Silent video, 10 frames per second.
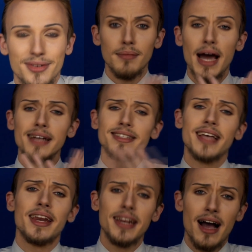But I
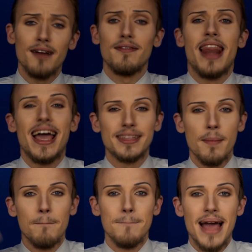said enough, let
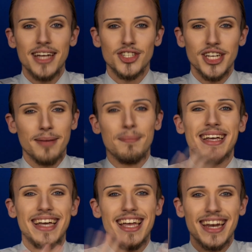the magic
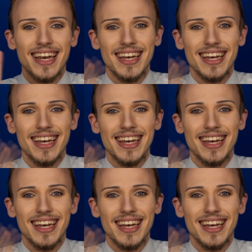begin.